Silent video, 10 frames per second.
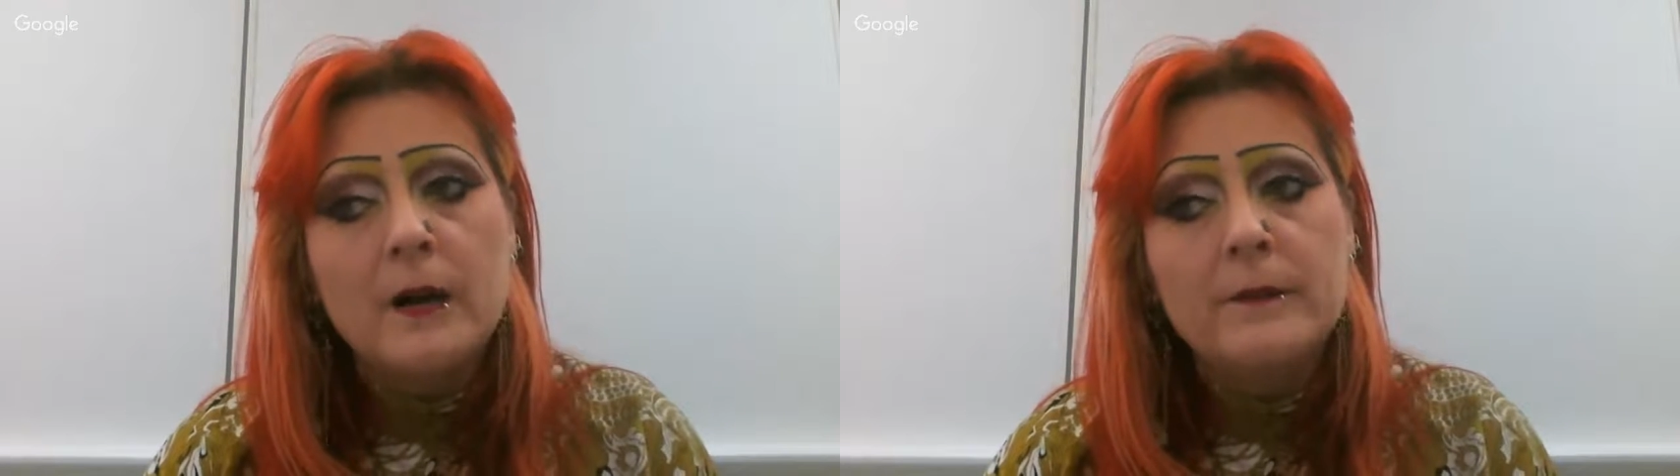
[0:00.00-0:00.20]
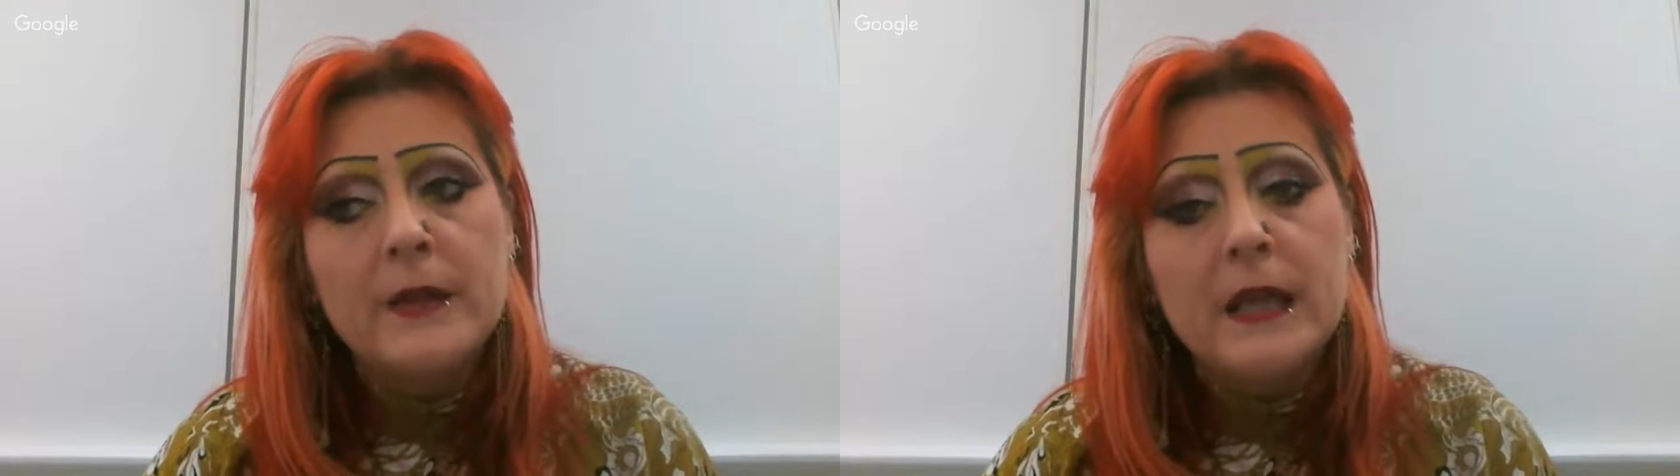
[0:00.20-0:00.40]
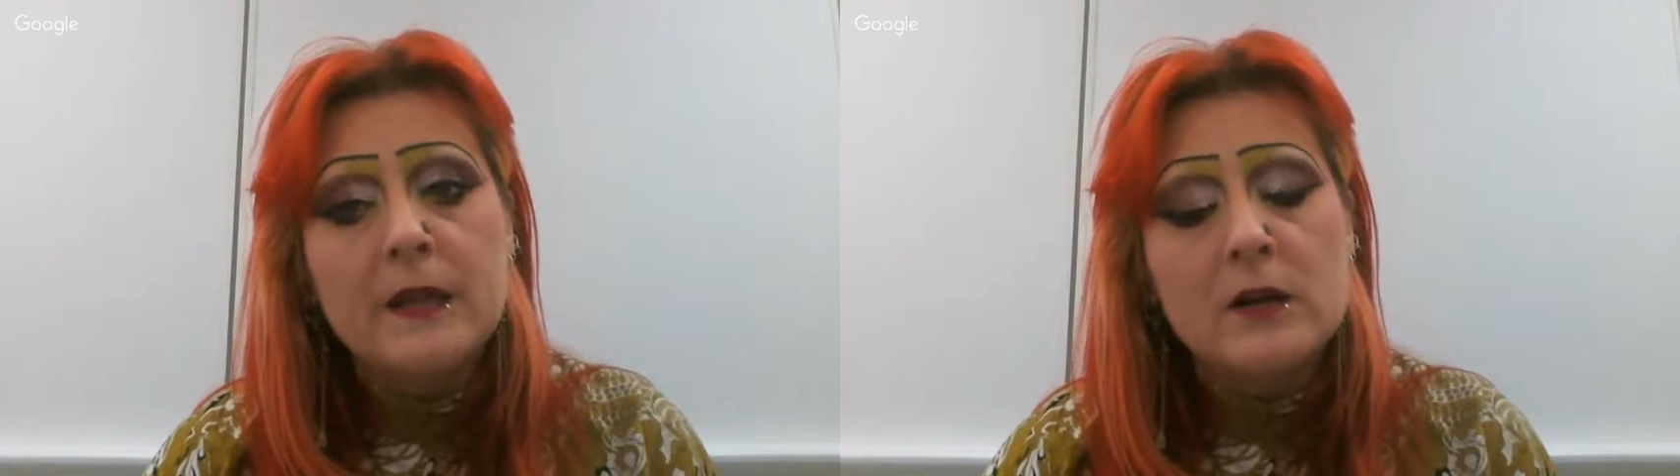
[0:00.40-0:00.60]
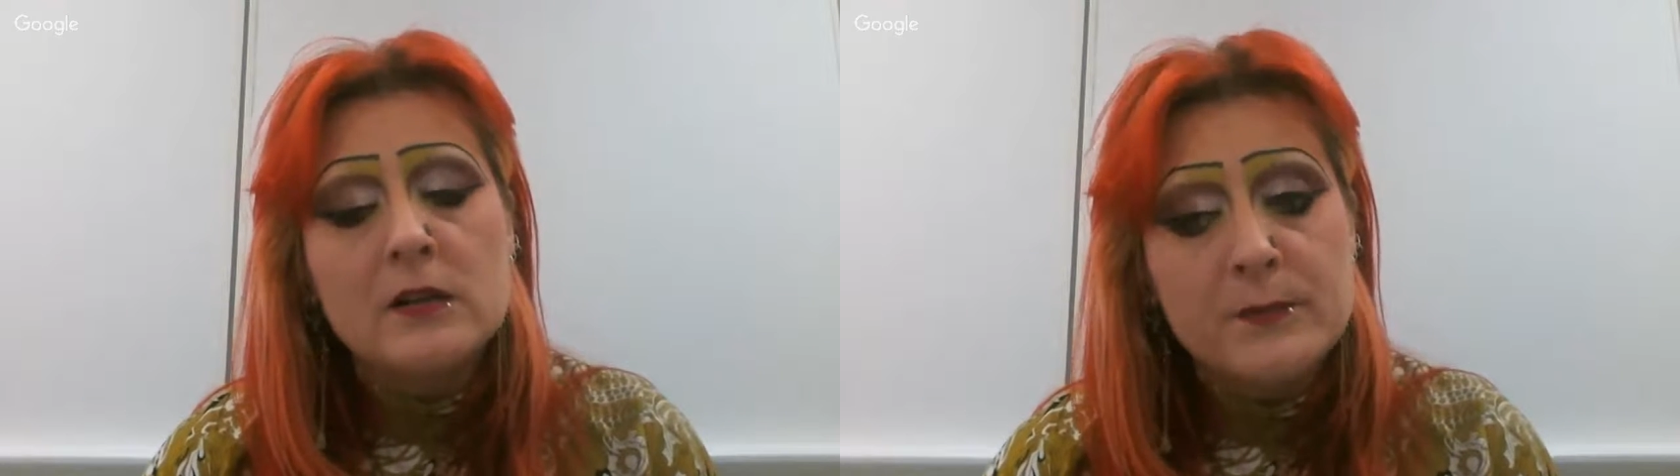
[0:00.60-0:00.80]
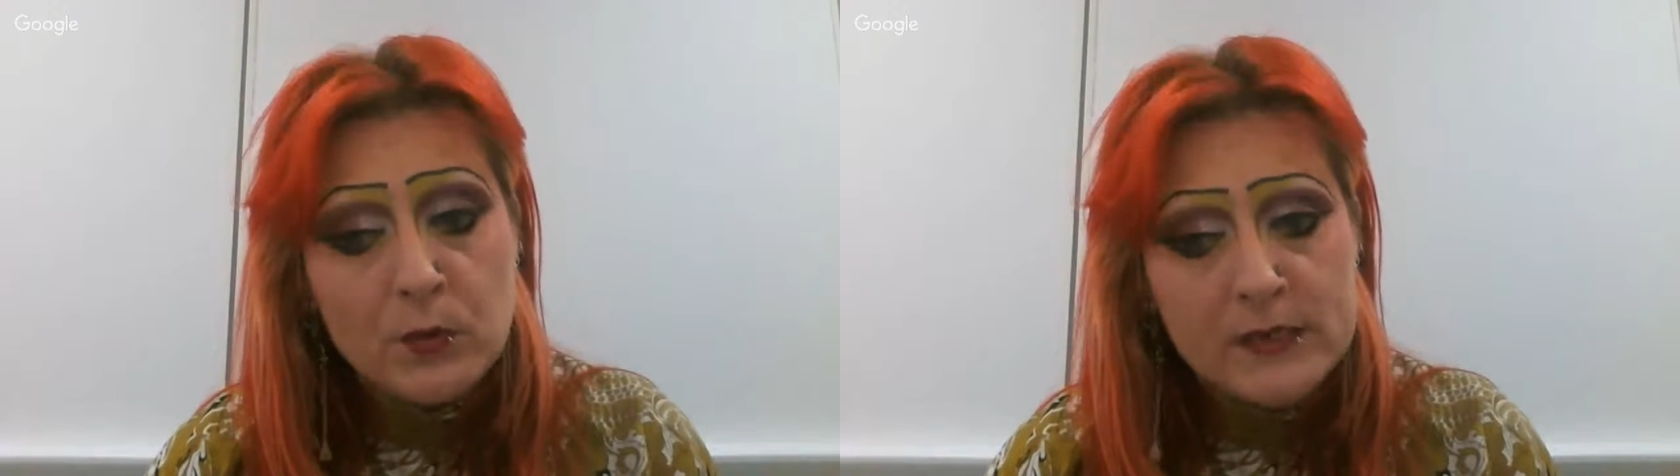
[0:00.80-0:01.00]
in
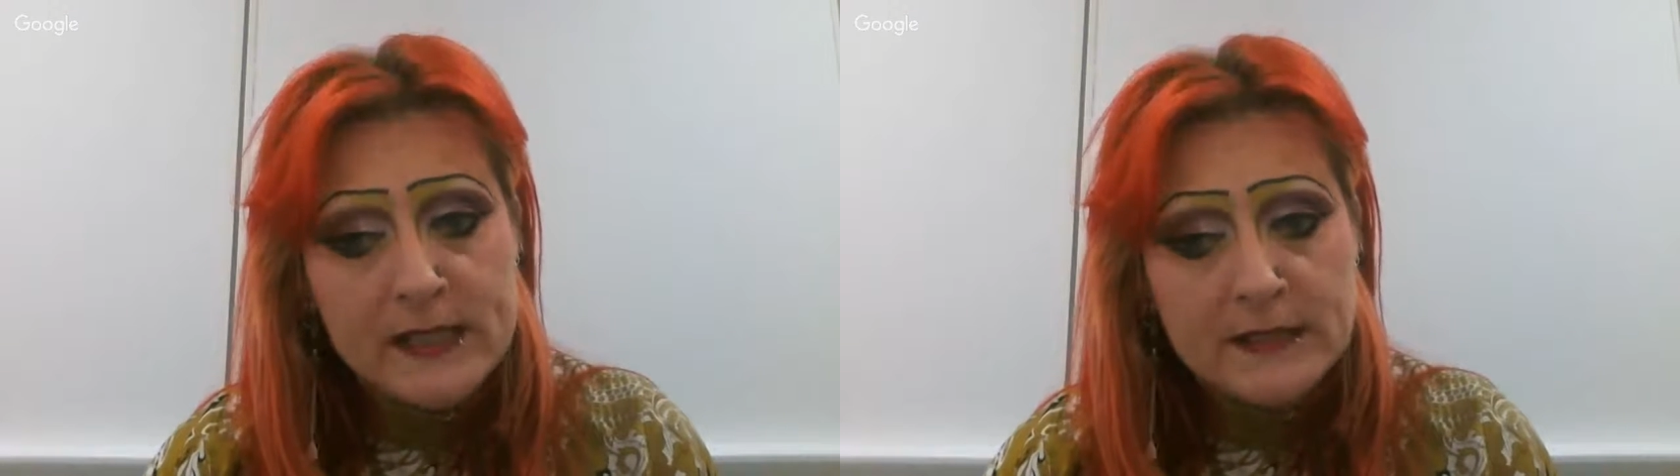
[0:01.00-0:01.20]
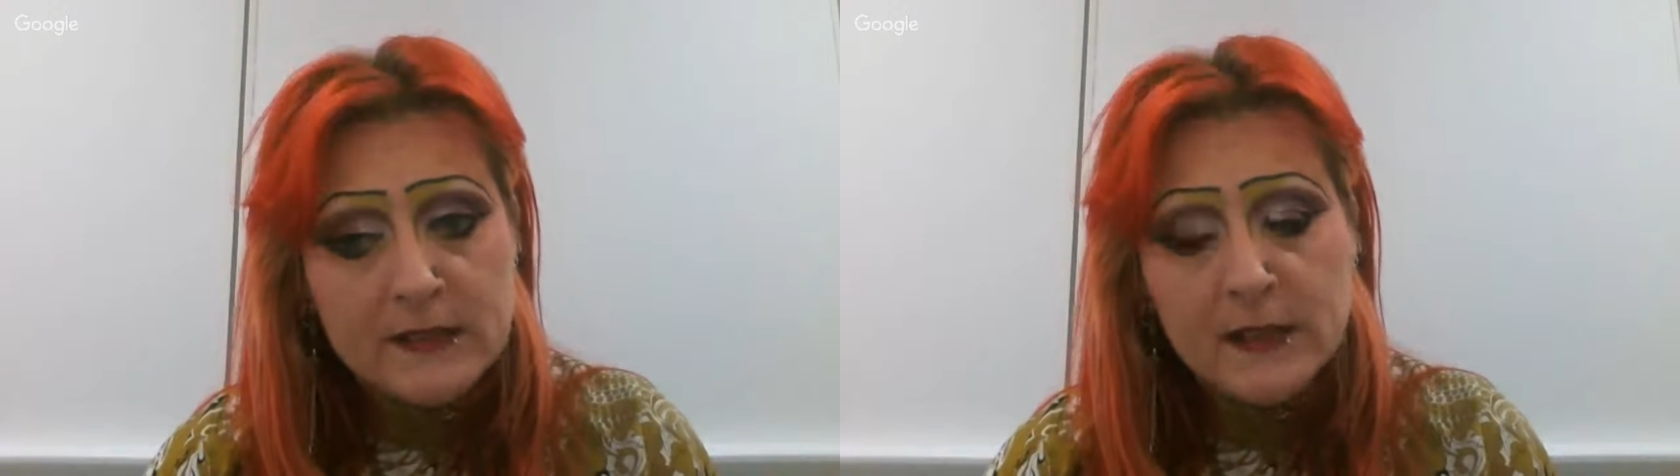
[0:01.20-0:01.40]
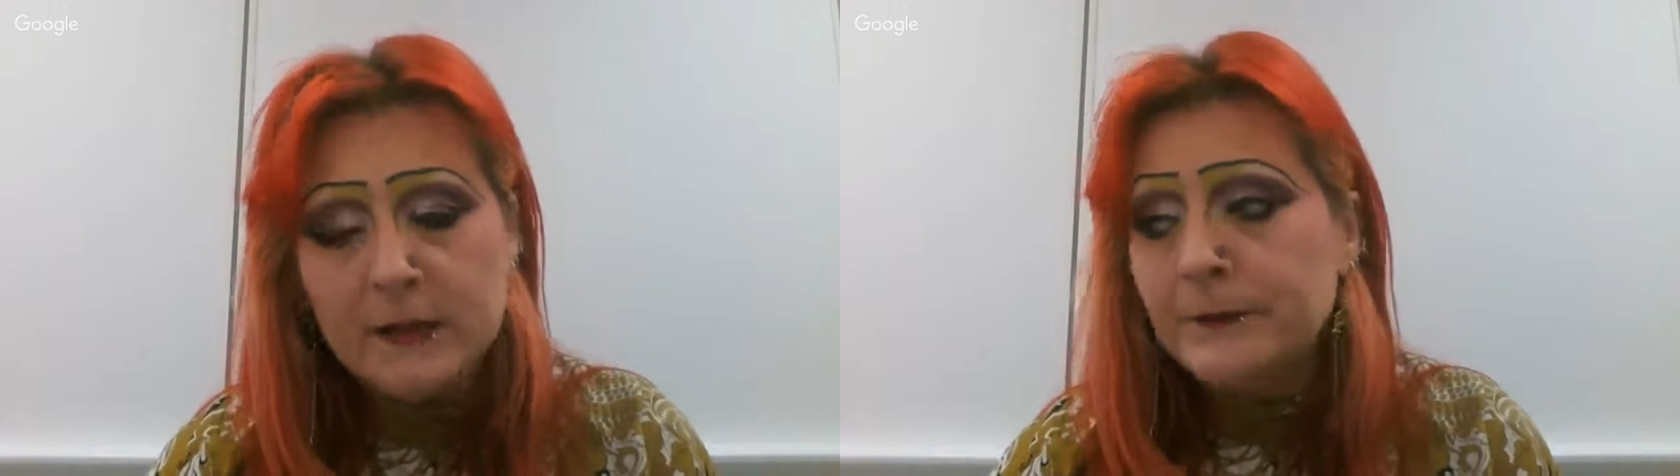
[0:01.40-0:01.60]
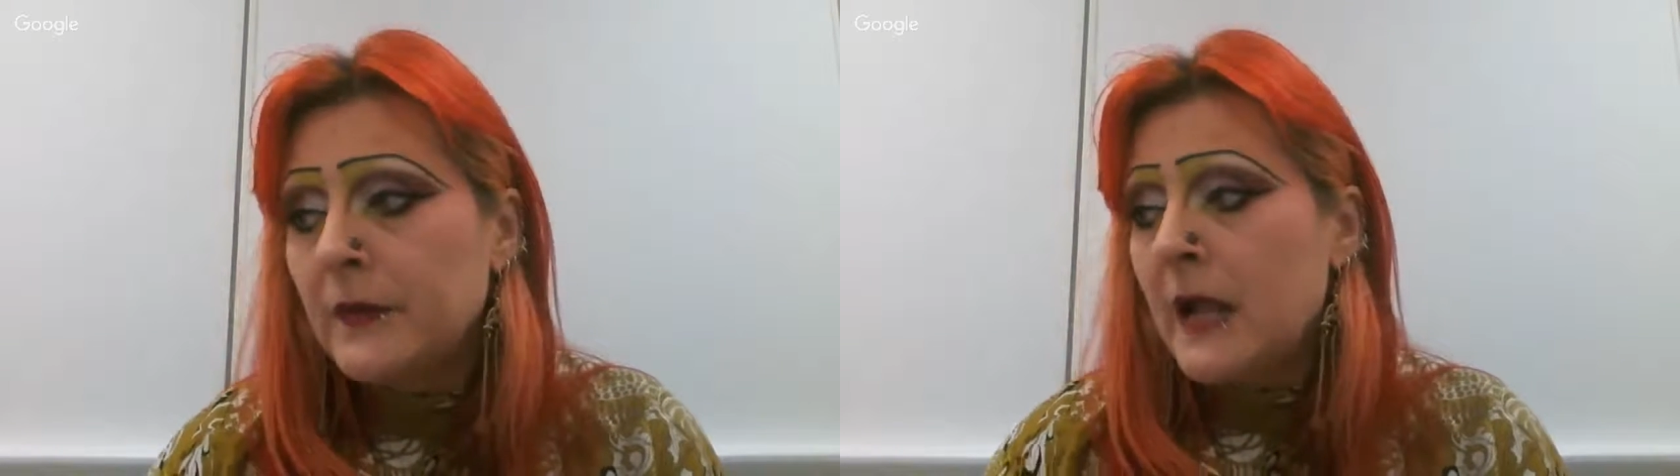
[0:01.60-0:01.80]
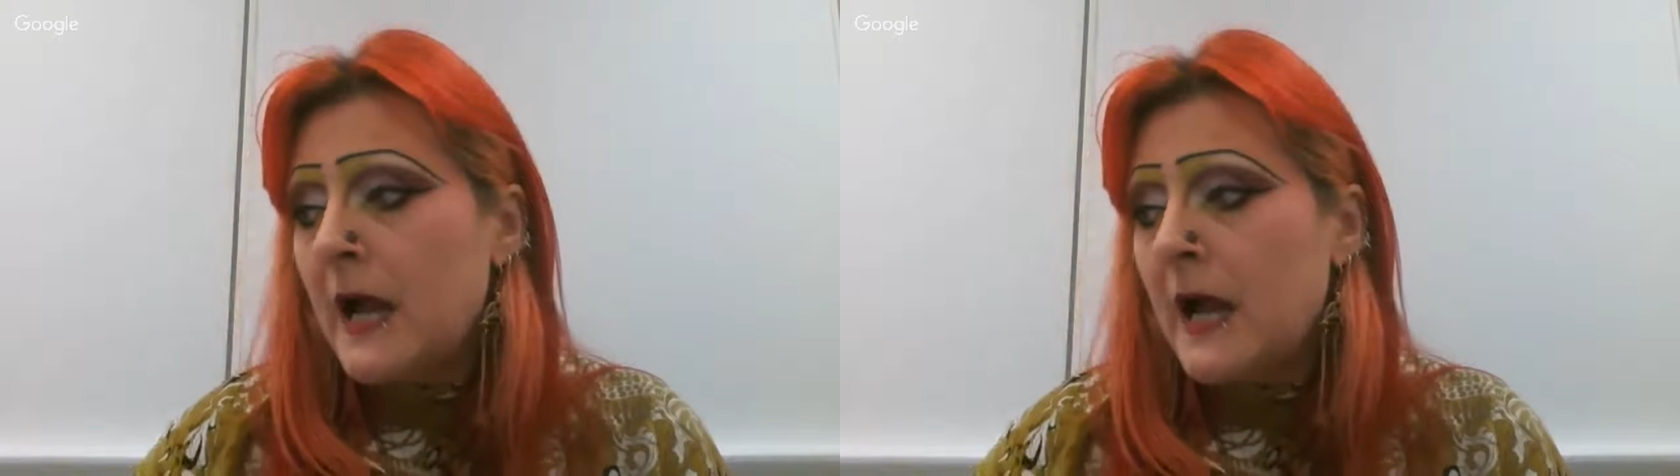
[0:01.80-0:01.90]
our sports centre,